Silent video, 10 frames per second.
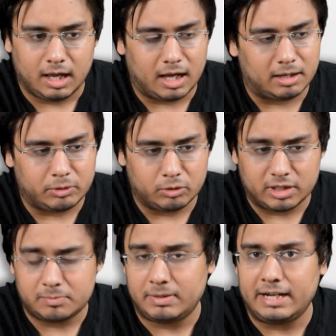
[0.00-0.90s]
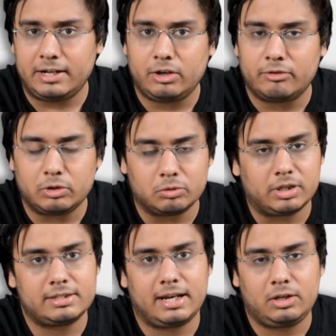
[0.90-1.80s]
uh, you know there's plenty of new
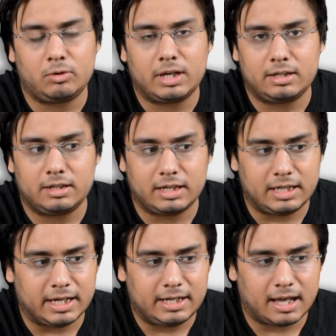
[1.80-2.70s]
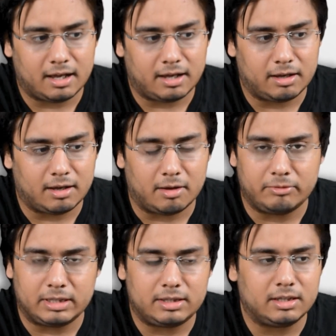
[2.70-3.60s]
things that you can create
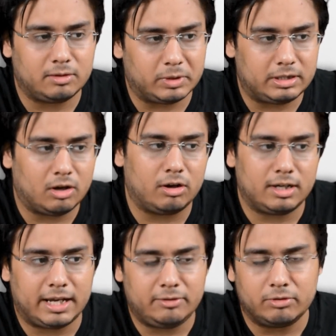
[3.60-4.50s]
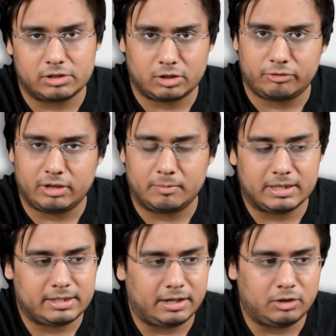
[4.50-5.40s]
uh, with the with the online version of
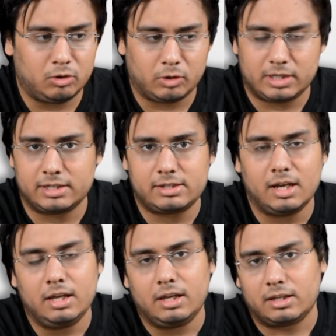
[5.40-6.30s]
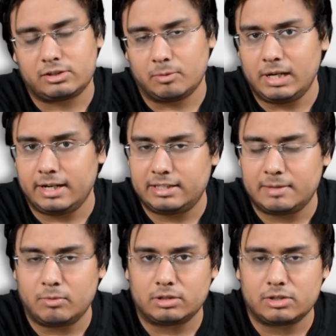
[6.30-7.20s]
ams and you know you can just
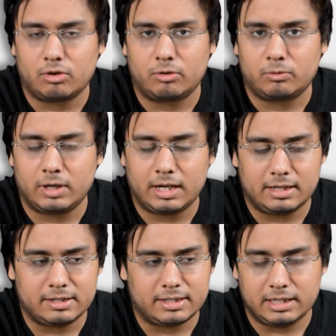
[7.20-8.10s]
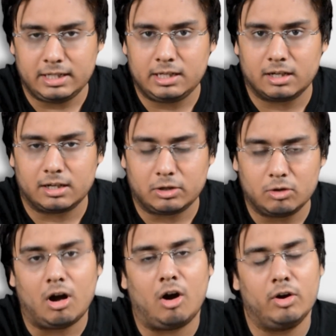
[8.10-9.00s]
simulate them on the software and see uh,
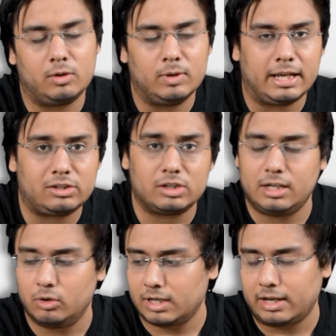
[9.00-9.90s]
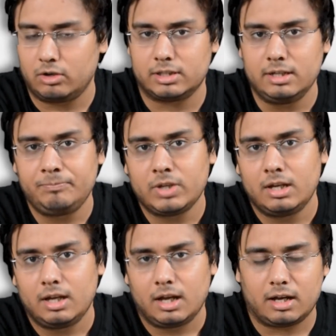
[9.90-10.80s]
you know how it will actually look like on the
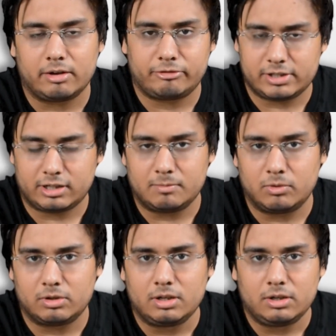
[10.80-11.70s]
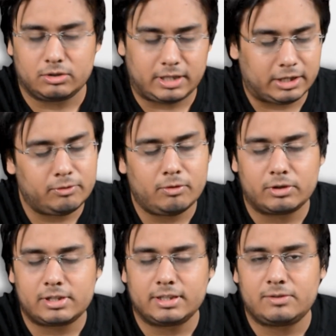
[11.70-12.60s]
uh, physical board so thank you
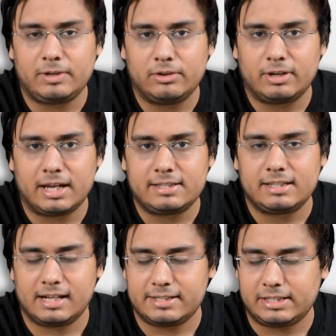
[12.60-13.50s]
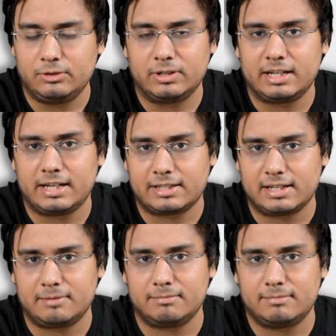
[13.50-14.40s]
for watching this video guys i'll see you again next time